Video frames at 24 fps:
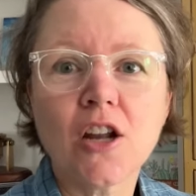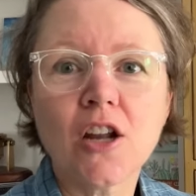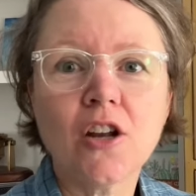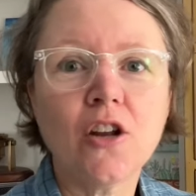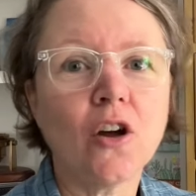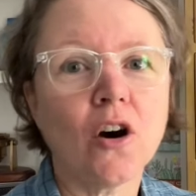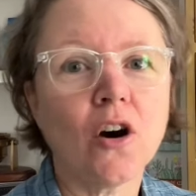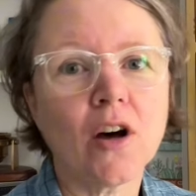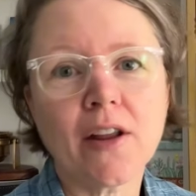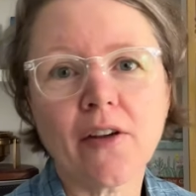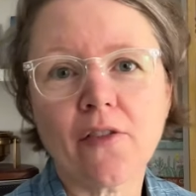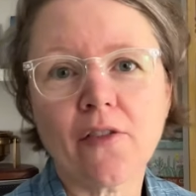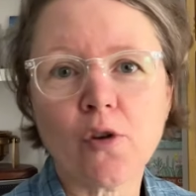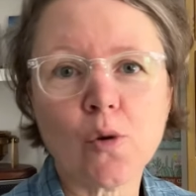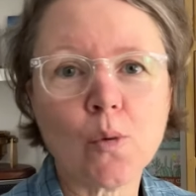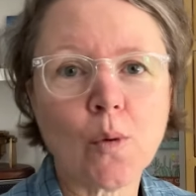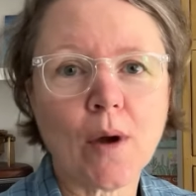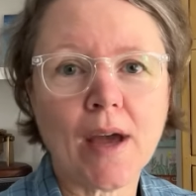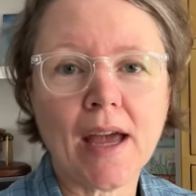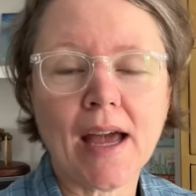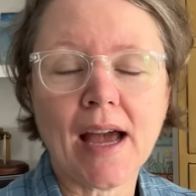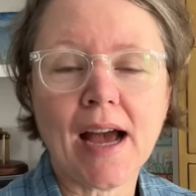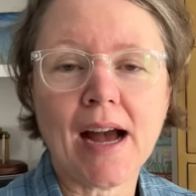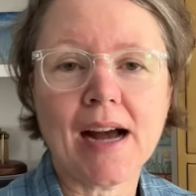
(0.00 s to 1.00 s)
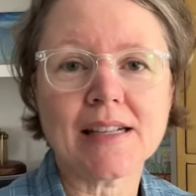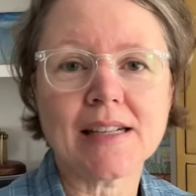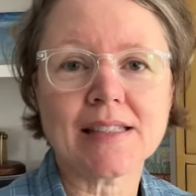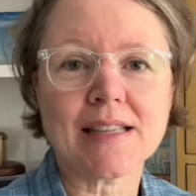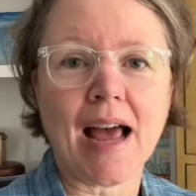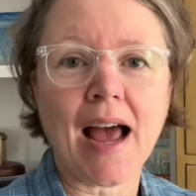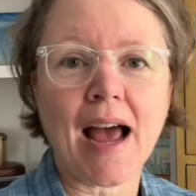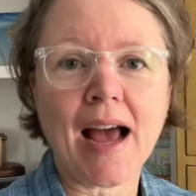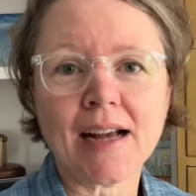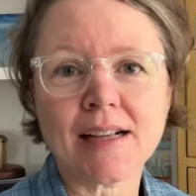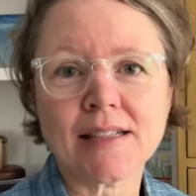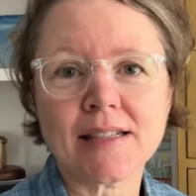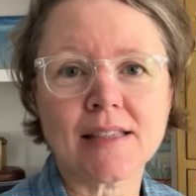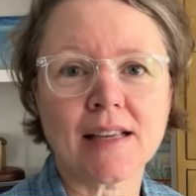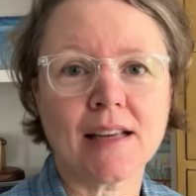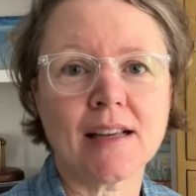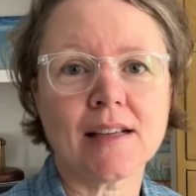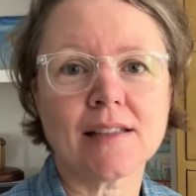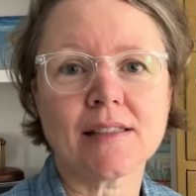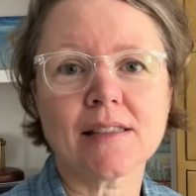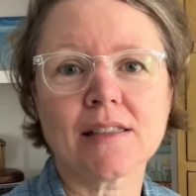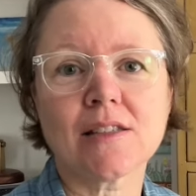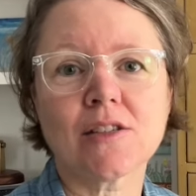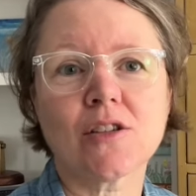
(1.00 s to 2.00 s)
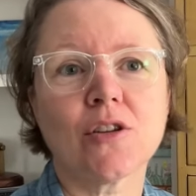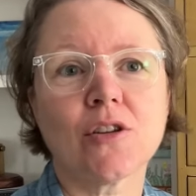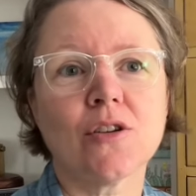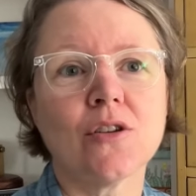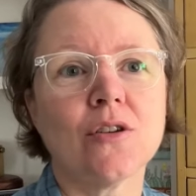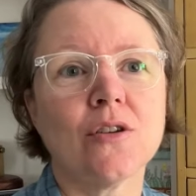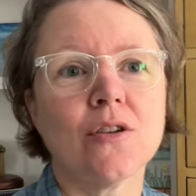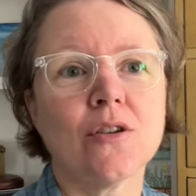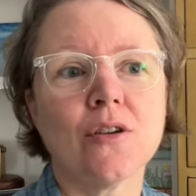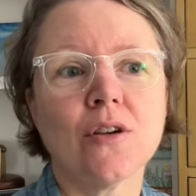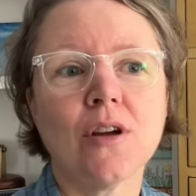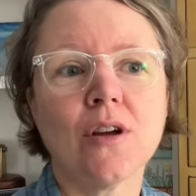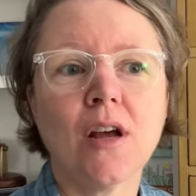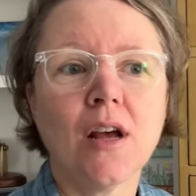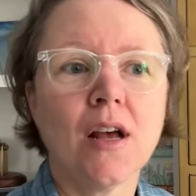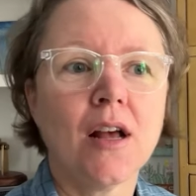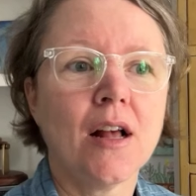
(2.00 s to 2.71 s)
Not everywhere has access to